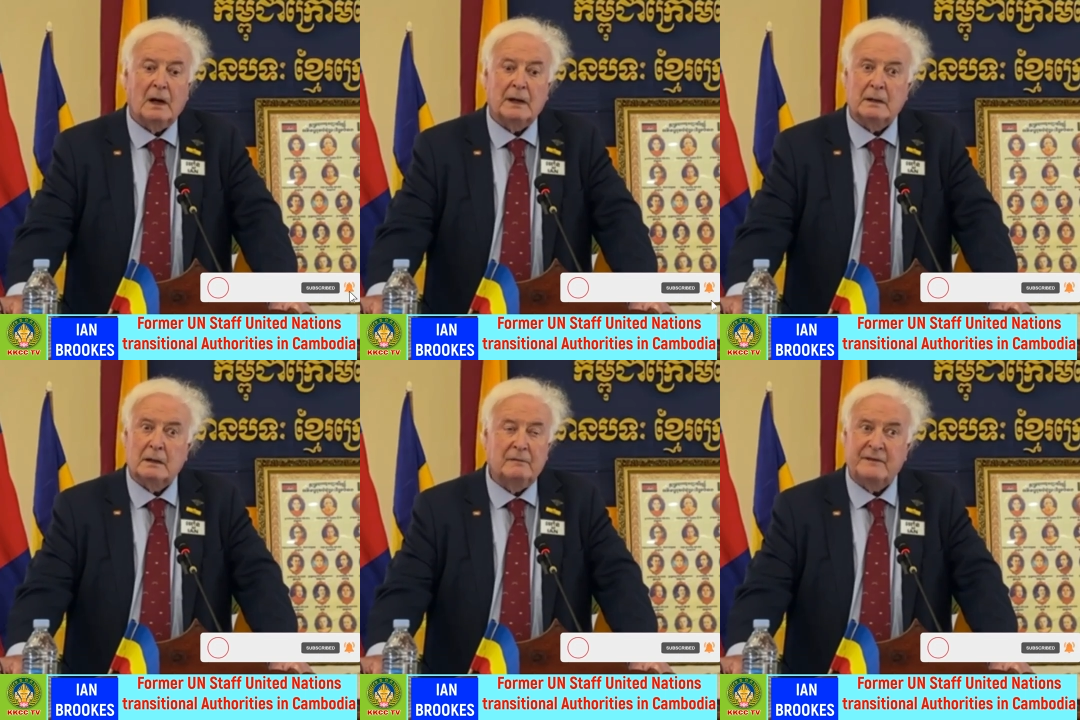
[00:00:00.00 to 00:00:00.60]

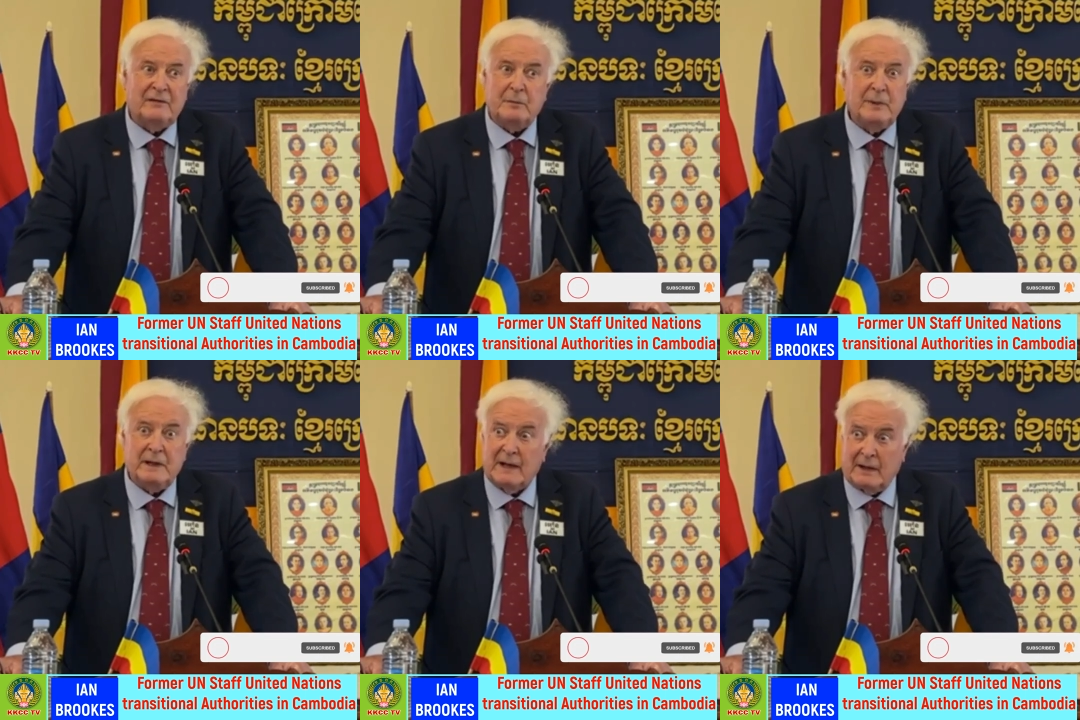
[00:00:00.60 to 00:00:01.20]
I have
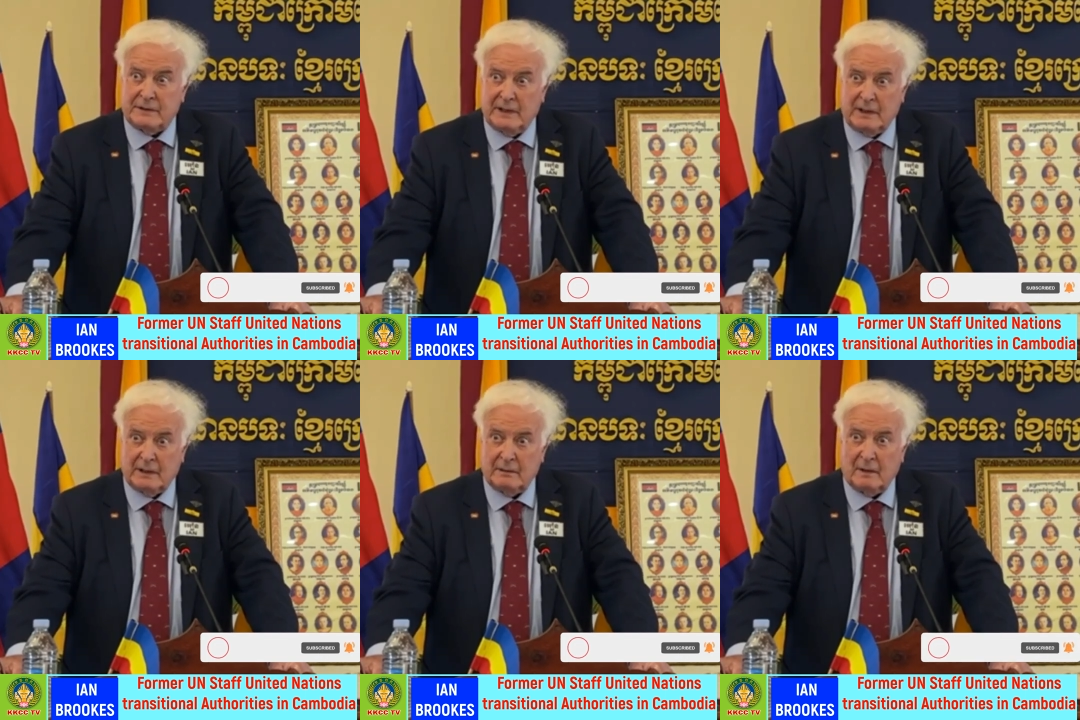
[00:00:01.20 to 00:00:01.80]
never been out
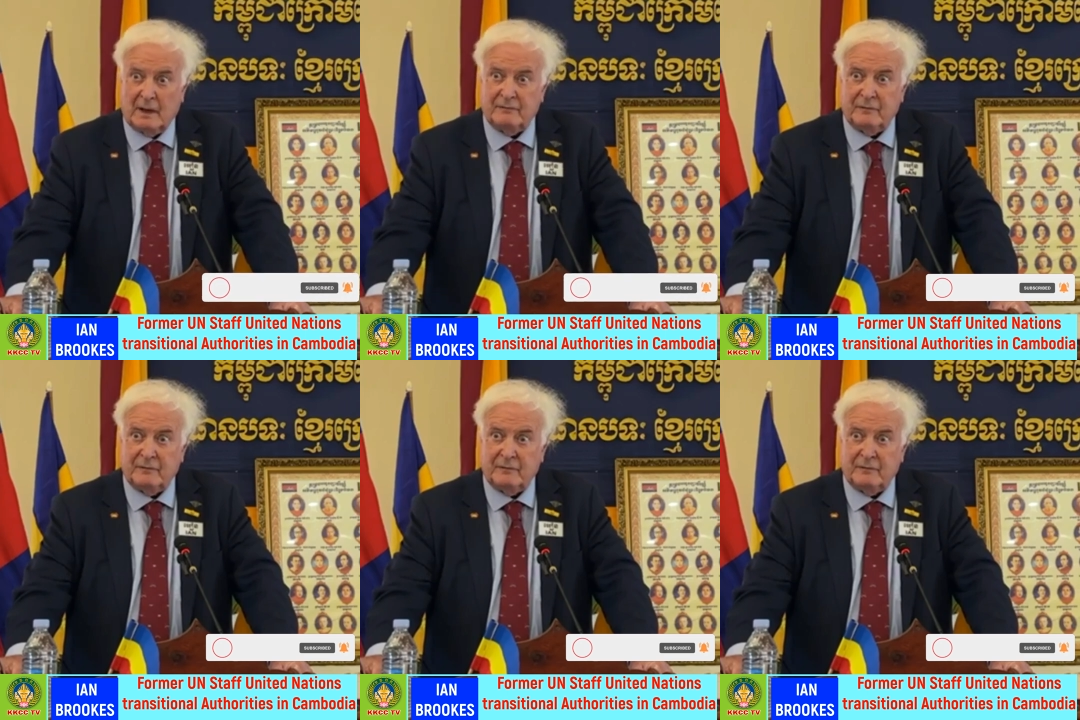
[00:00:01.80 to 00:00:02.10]
here.